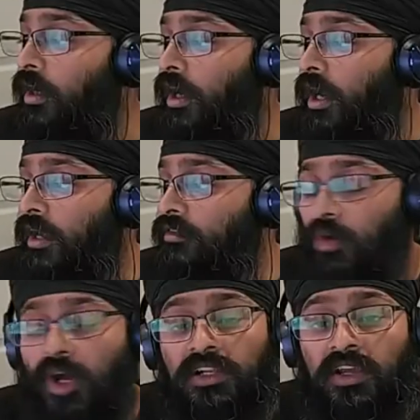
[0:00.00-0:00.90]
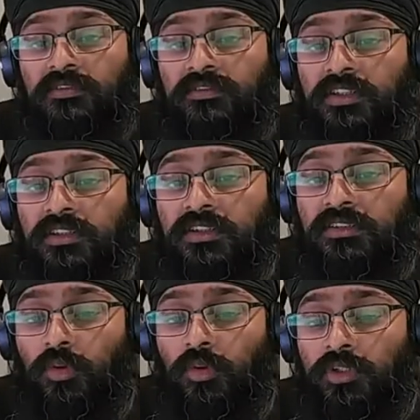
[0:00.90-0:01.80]
And so I left and
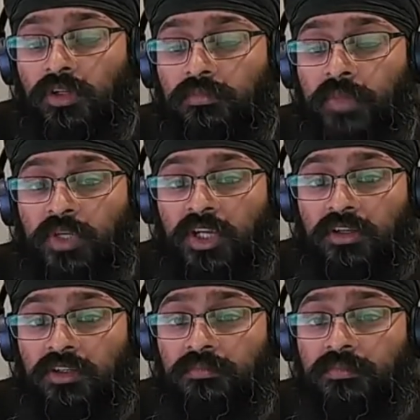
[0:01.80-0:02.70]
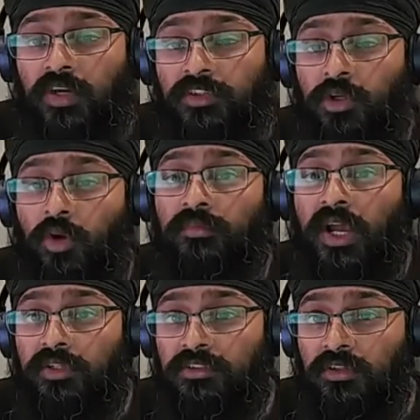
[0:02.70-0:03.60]
thought, maybe I could show them
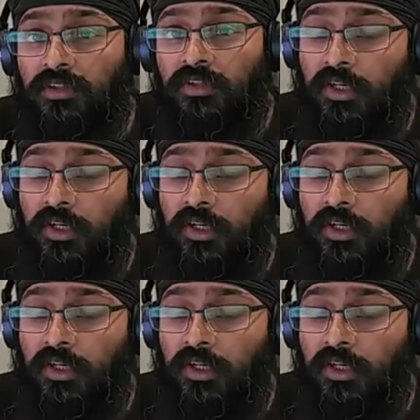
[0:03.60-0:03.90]
how it's done.